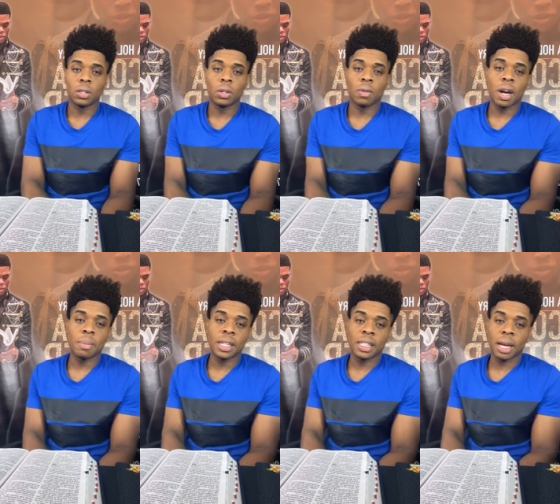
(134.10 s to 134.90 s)

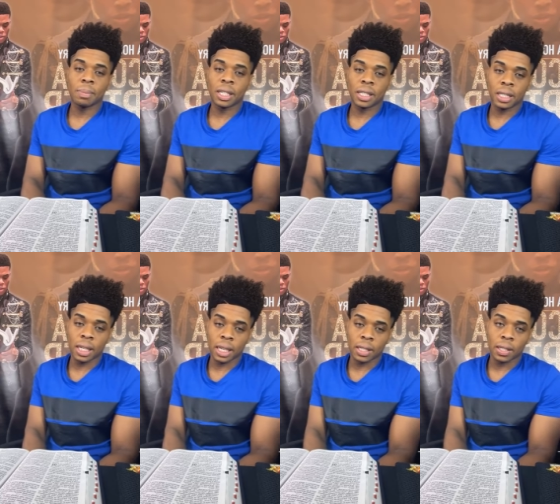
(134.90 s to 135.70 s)
Deuteronomy chapter
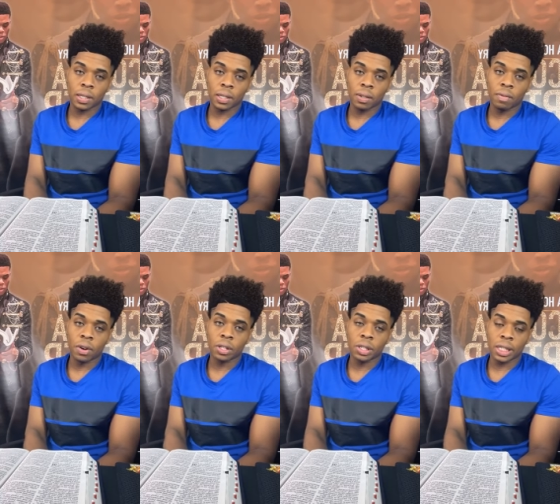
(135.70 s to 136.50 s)
6,
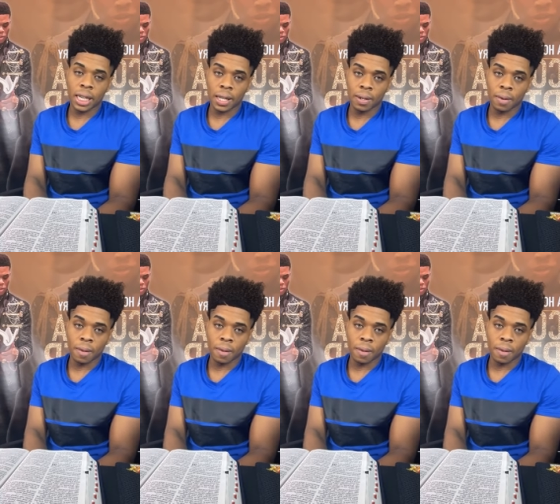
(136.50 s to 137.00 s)
verse 10